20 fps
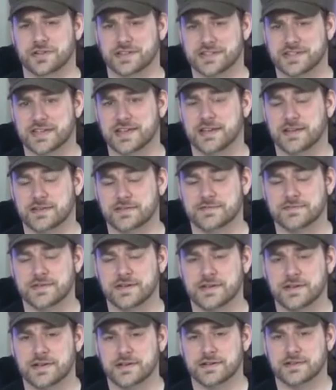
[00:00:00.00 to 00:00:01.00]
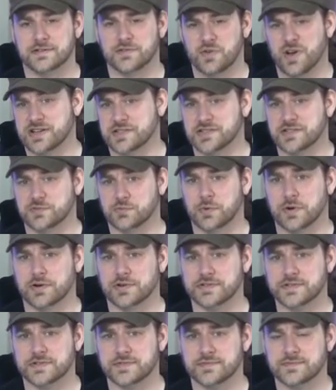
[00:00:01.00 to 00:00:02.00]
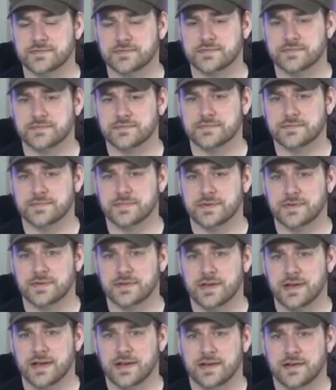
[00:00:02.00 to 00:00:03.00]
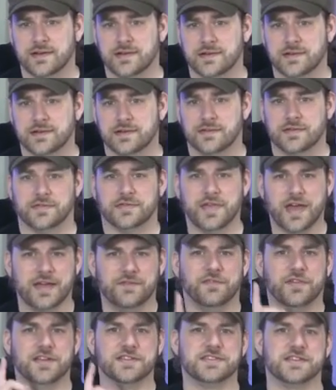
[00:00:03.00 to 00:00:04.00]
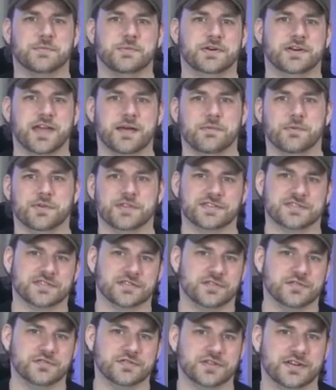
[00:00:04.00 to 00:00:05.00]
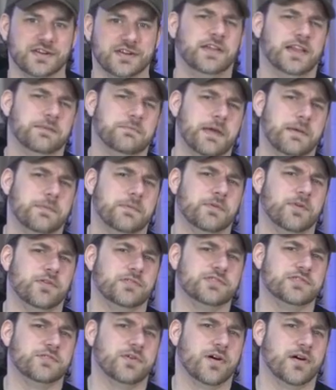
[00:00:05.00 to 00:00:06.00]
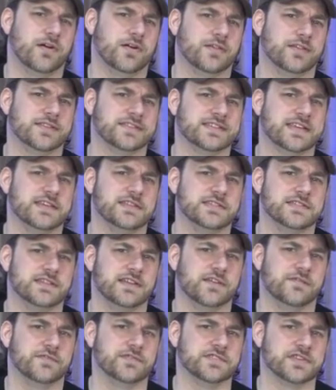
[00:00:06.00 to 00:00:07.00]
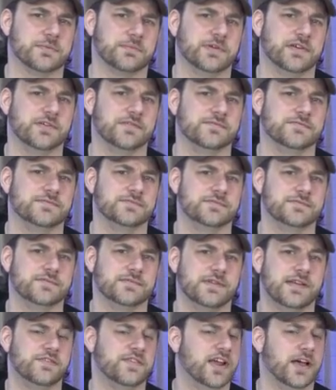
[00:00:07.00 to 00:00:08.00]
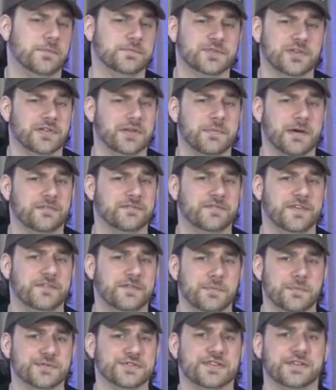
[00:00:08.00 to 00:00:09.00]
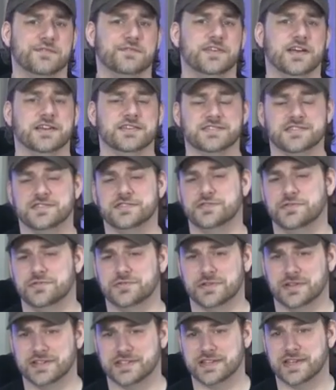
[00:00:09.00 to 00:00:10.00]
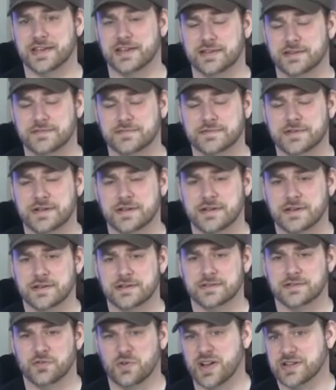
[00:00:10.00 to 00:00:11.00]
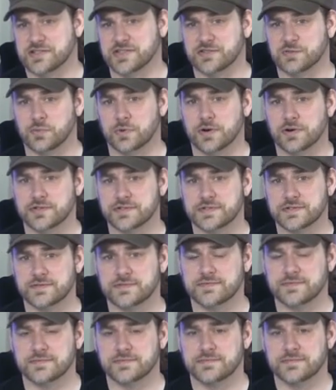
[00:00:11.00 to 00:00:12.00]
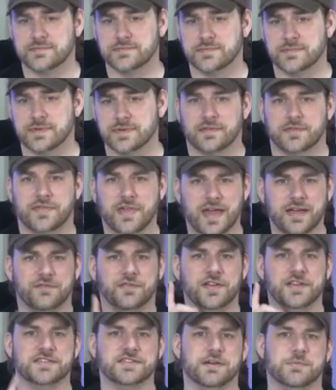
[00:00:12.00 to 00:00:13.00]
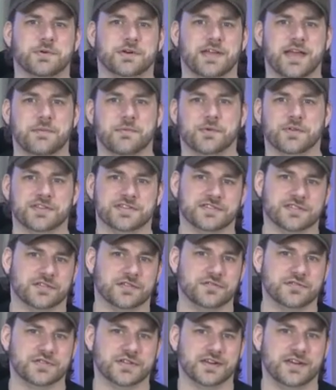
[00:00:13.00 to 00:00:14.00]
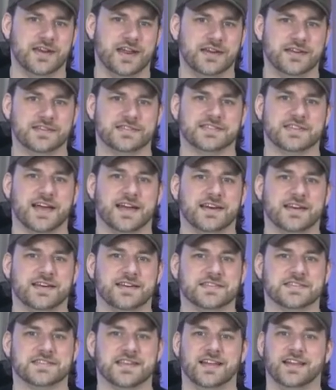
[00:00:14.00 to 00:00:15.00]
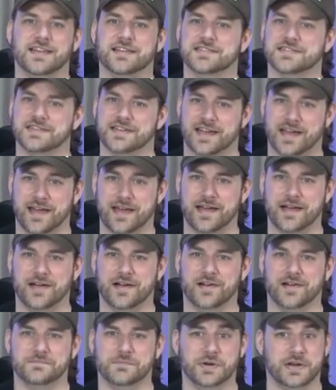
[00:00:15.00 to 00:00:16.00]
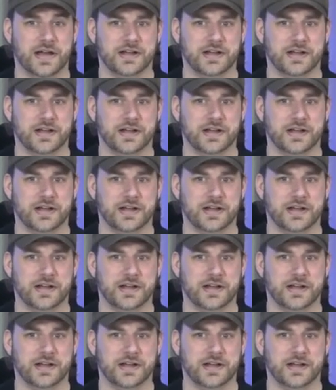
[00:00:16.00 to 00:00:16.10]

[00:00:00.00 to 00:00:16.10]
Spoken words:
of the things that didn't get said when the mic happened. For example, right now, what I'm saying is, I feel like maybe I'm going a little too hard on the skin stuff for some of you. If it helps, only about 50% of dust is usually skin. The rest is worse. Thankfully, someone came up with a solution and decided to sell us air. But